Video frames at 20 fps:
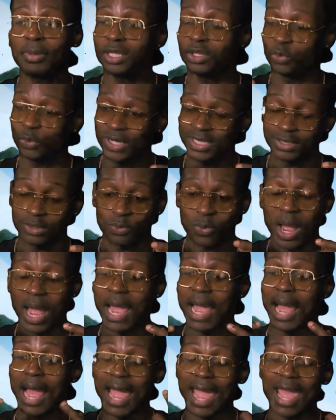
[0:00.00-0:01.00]
the reason
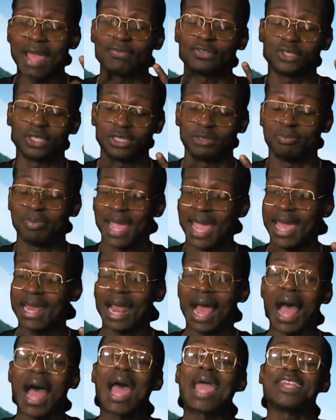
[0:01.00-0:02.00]
why I have such bad
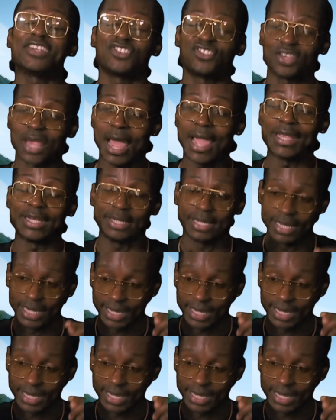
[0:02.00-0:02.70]
eyesight.